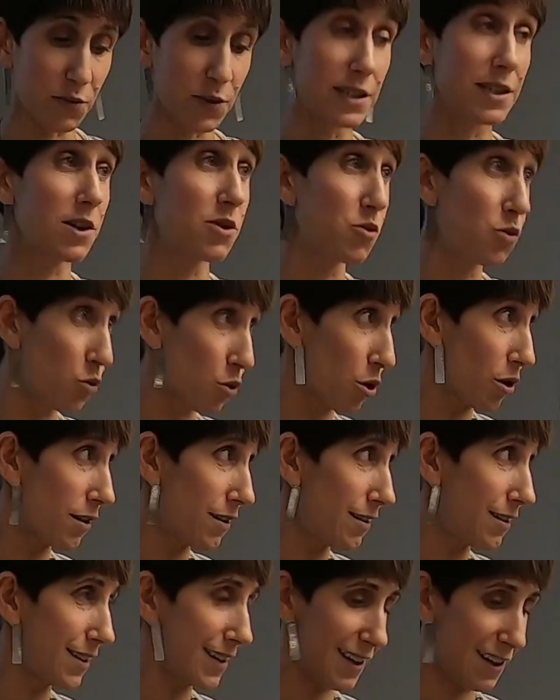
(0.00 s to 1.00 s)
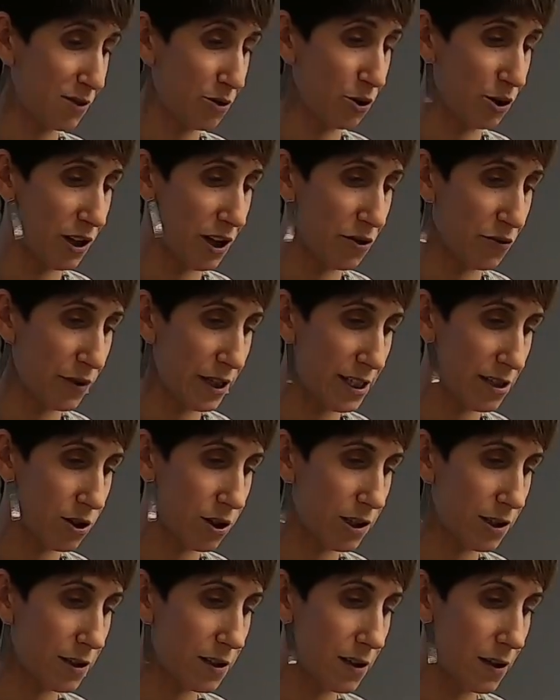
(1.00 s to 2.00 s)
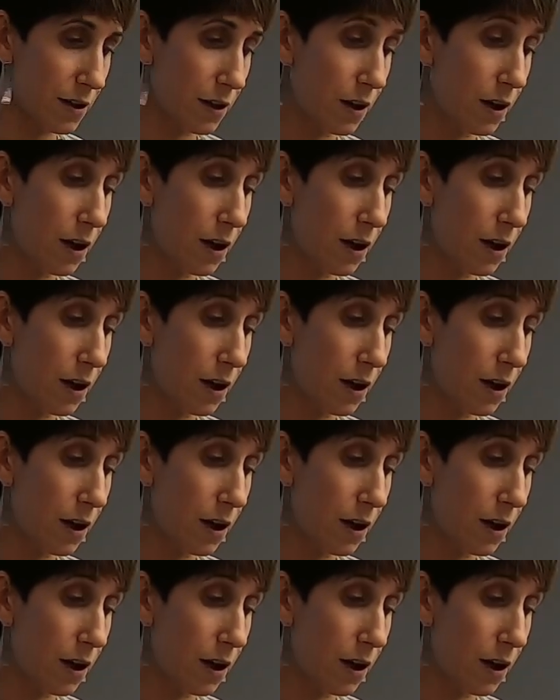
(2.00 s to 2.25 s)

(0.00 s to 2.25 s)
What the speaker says: was ignored in earlier research,